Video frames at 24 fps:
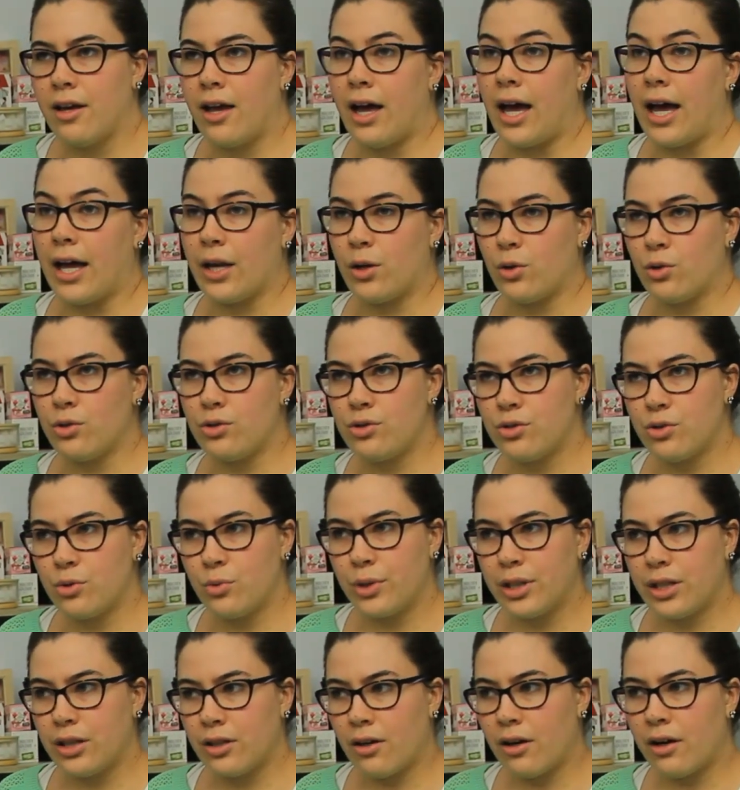And also
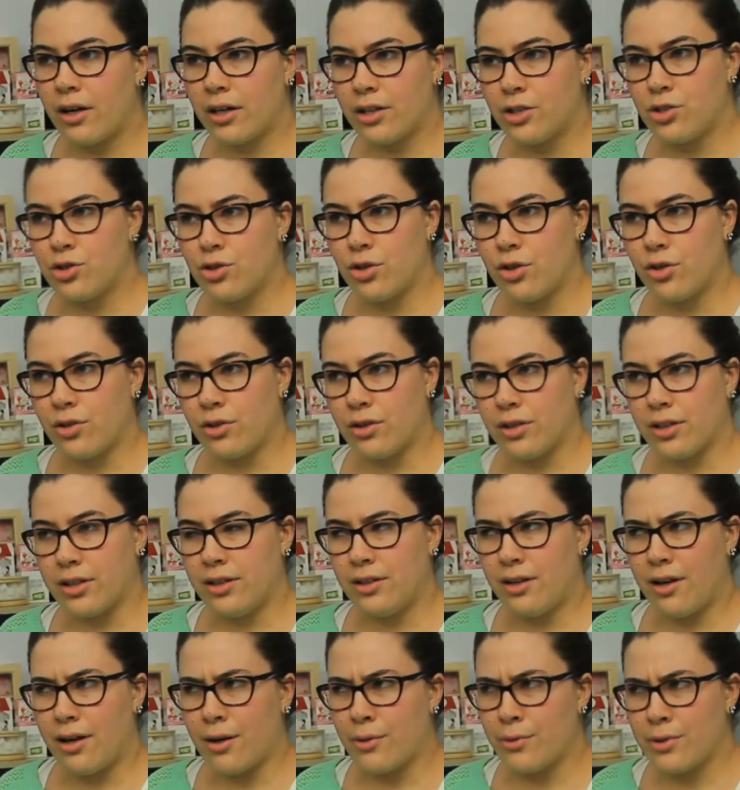with dark
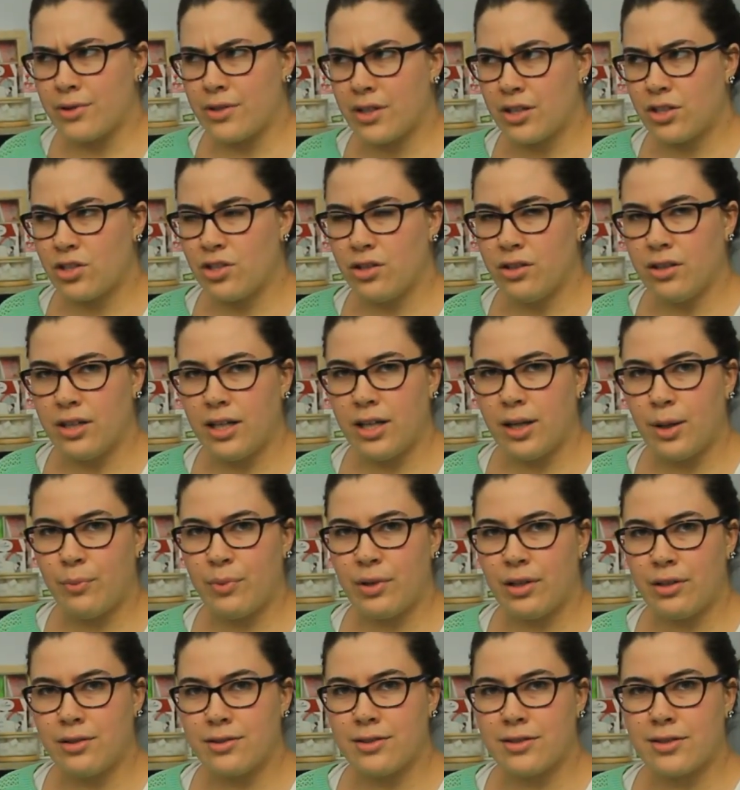chocolate, I was actually a
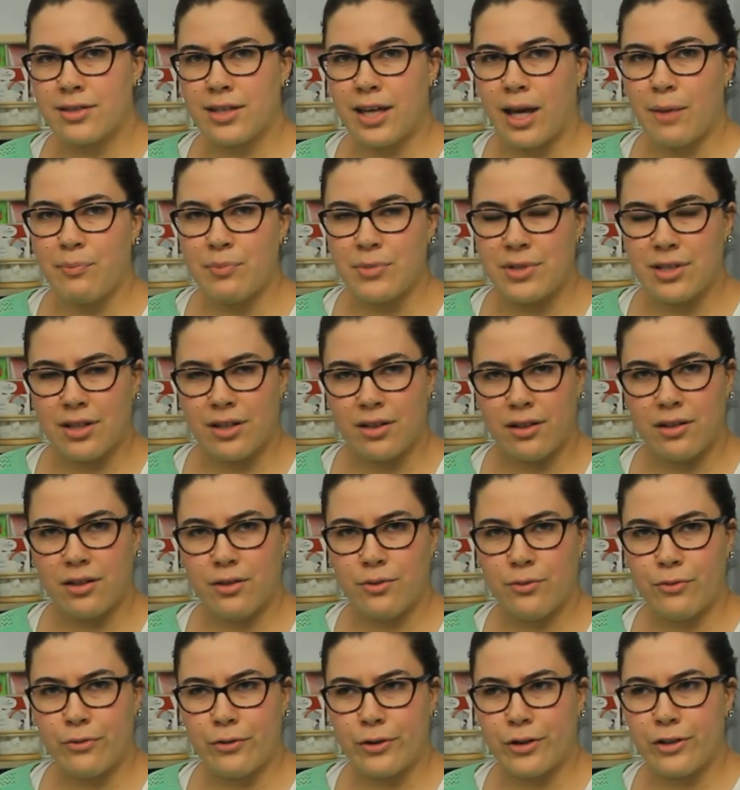bit skeptical
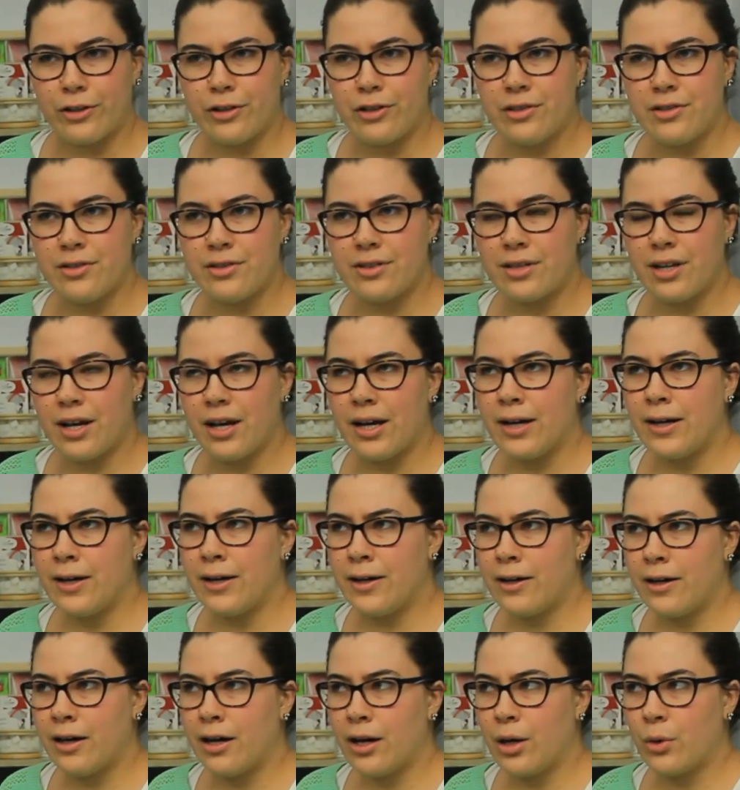first
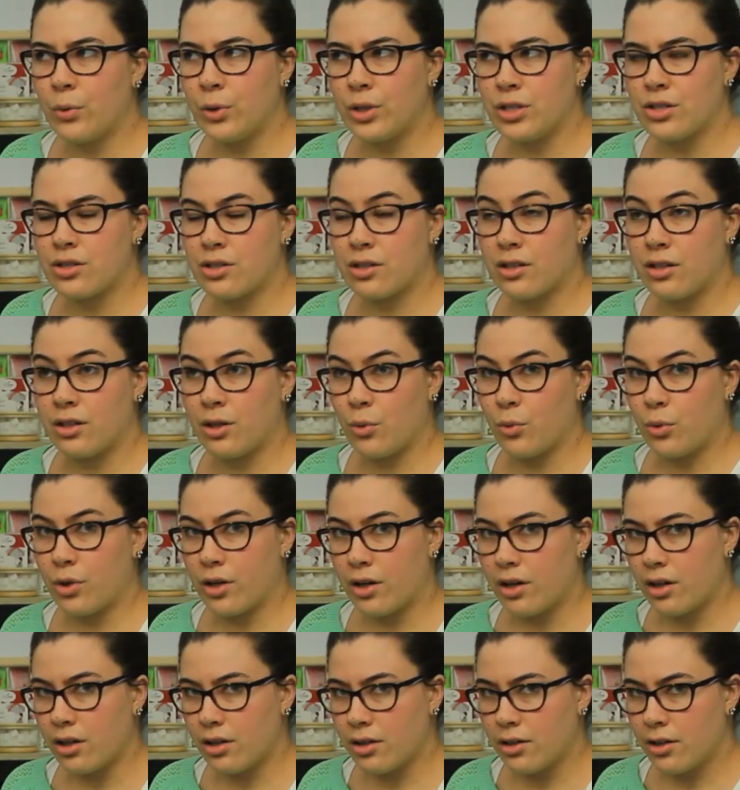how it's gonna
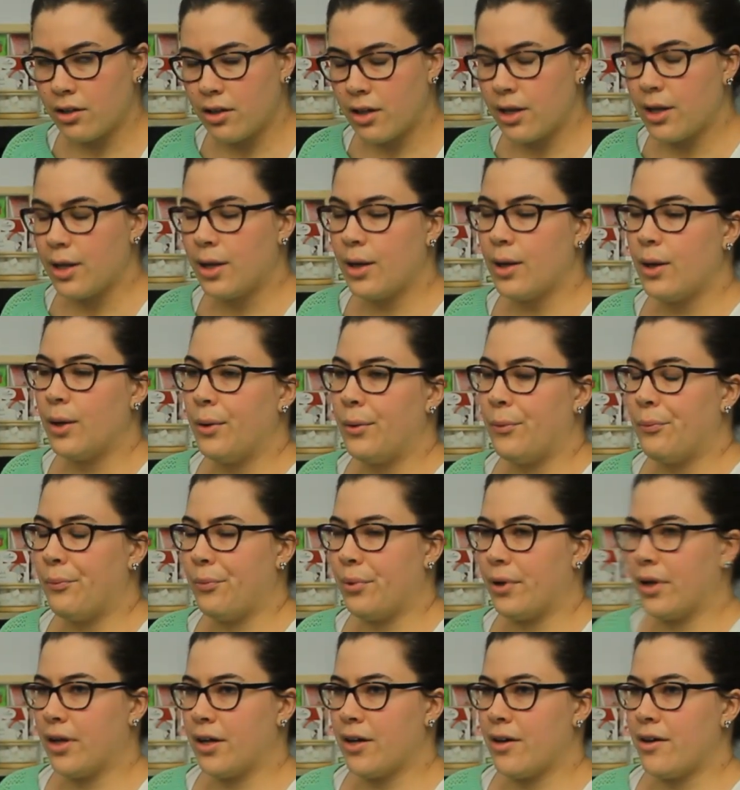work,
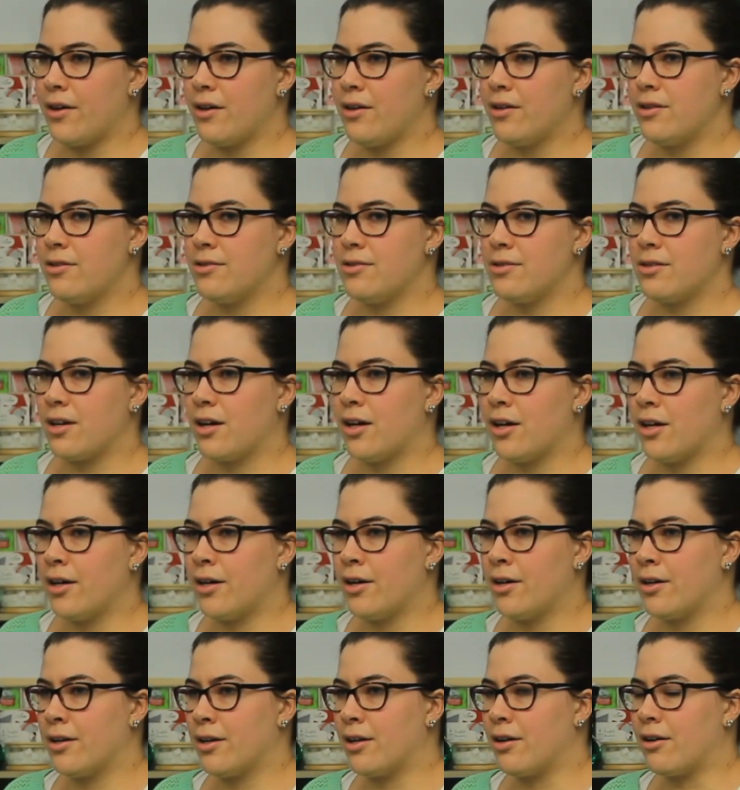because
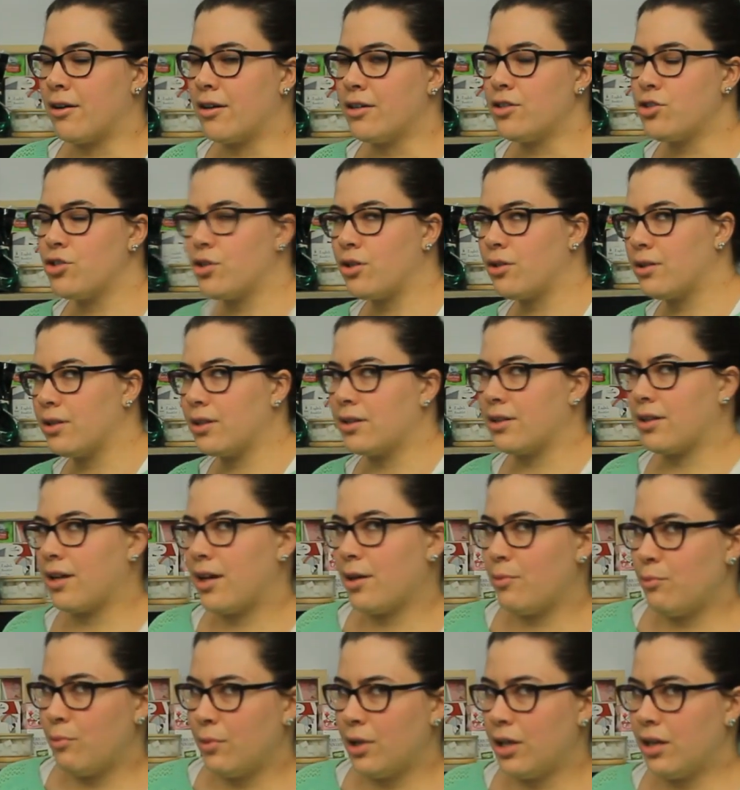dark chocolate
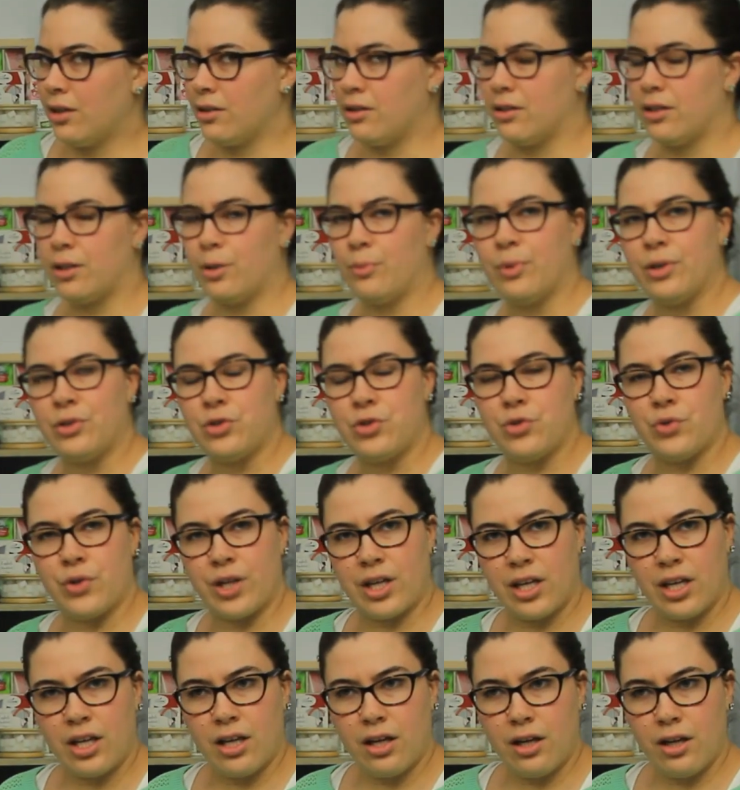can be a little bit
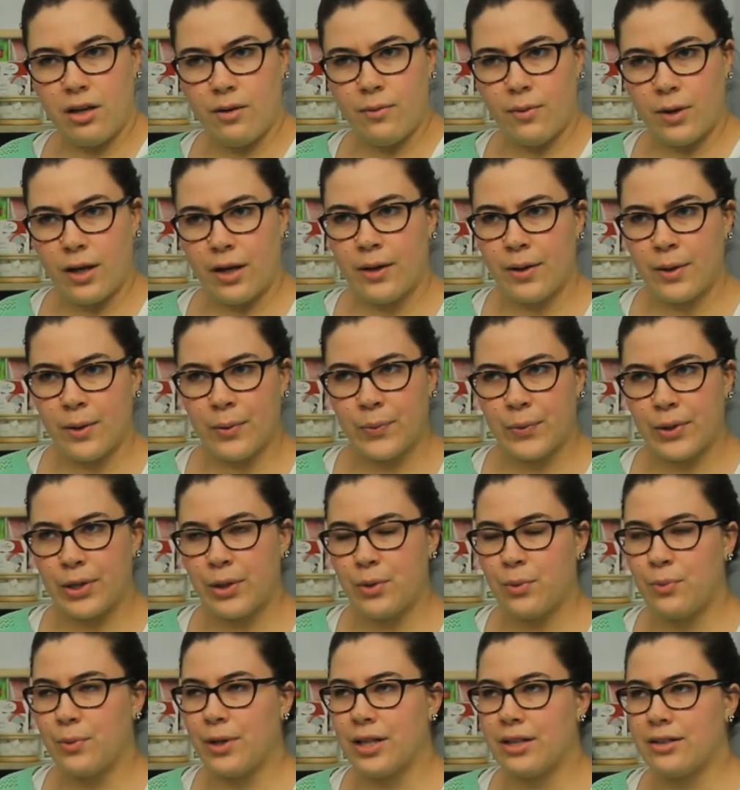tricky when
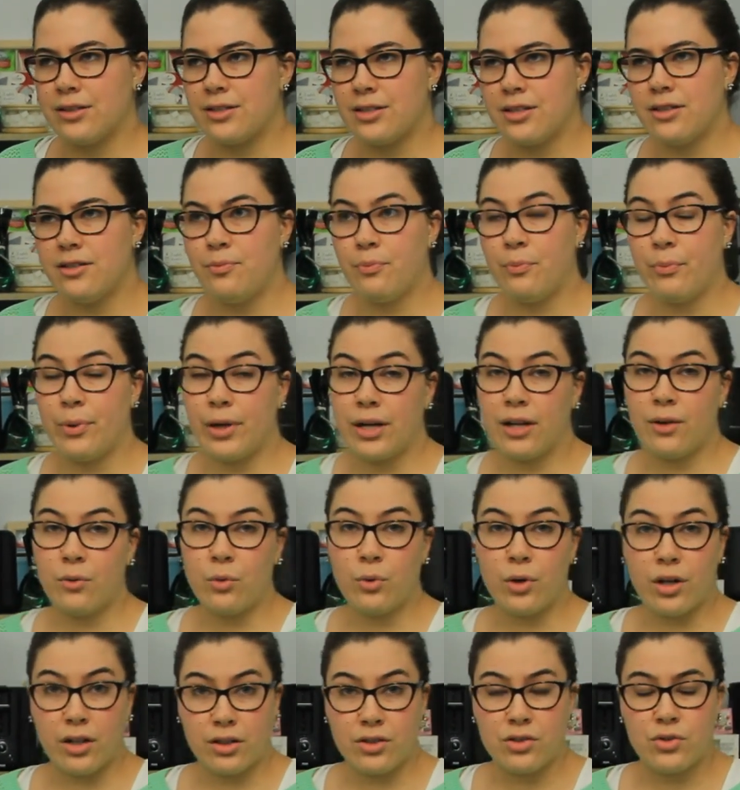you melt it, but it
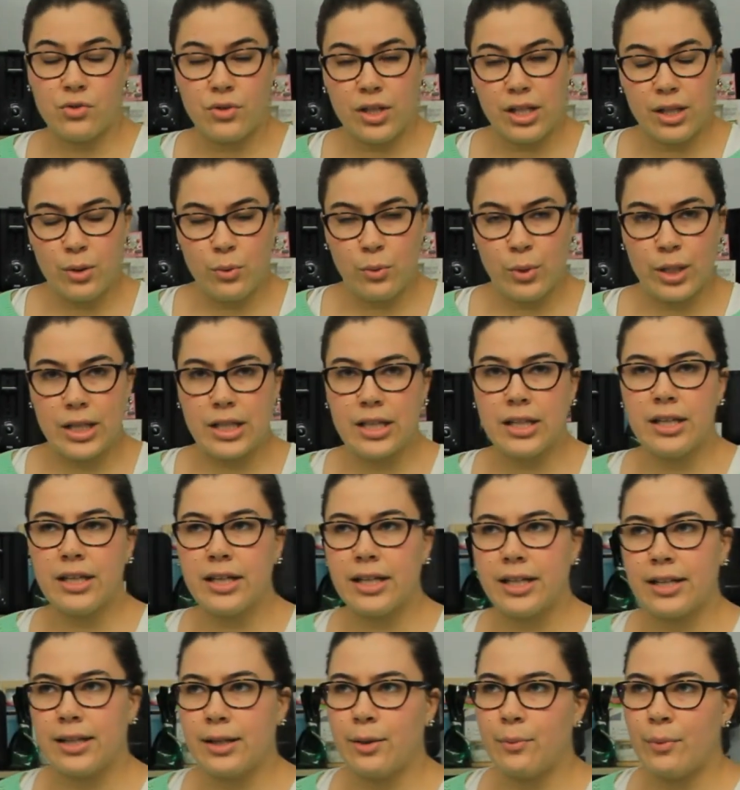works really well
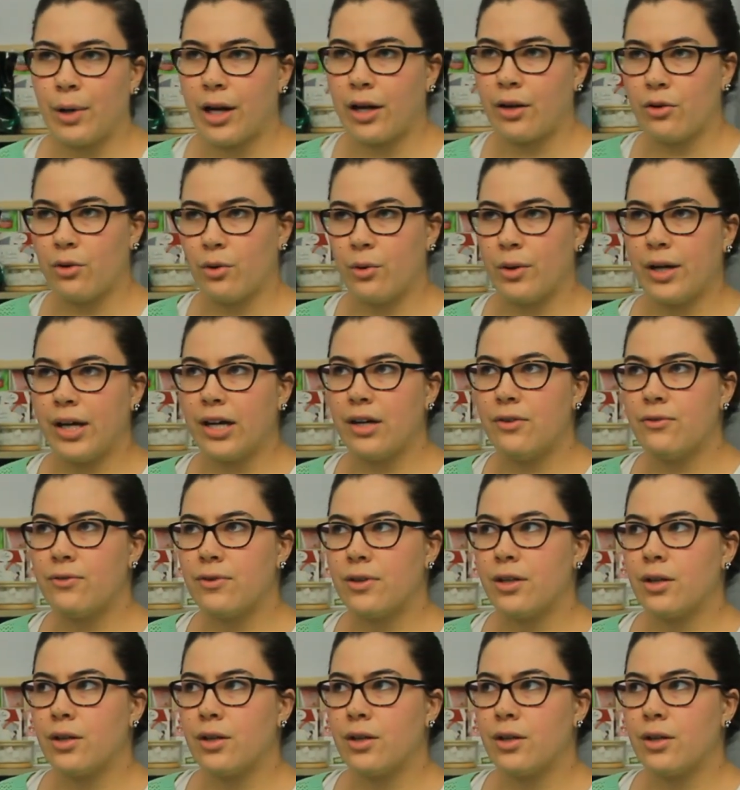in the microwave.